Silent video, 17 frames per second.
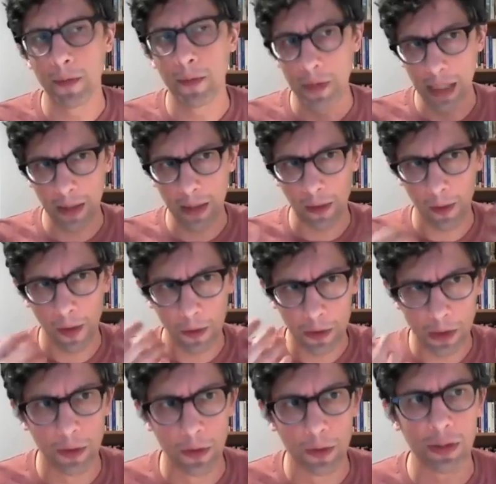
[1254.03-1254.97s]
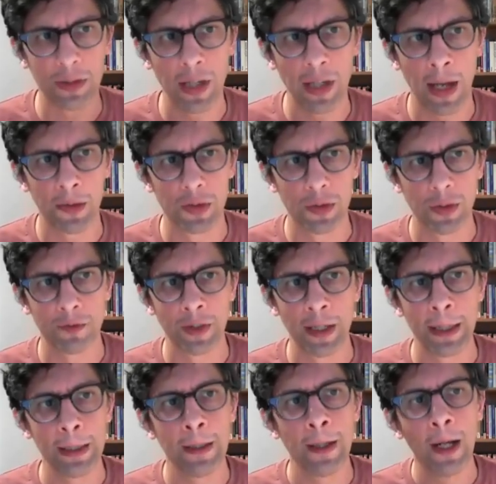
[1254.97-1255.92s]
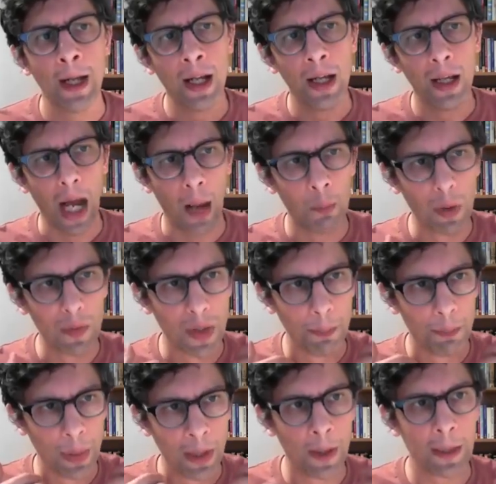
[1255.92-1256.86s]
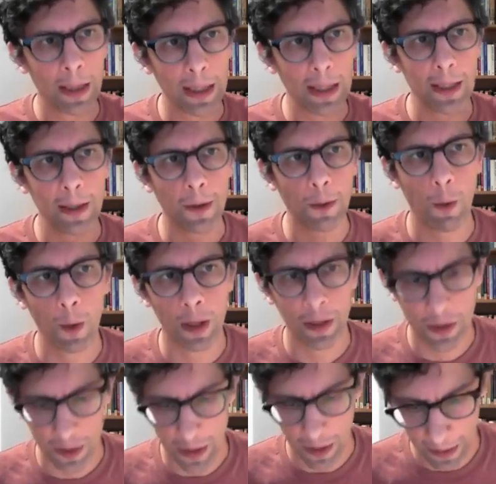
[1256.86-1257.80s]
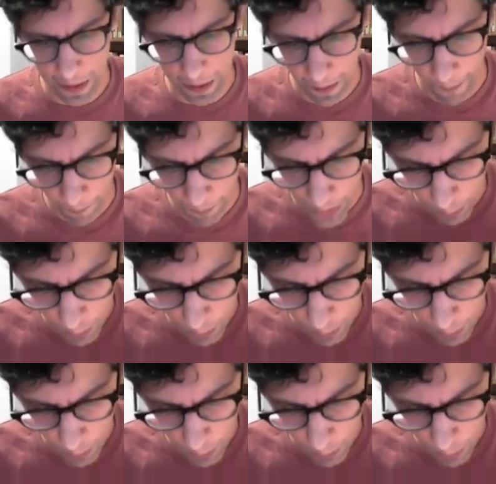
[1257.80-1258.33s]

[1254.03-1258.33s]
the ecological catastrophe, and with the burning inequality at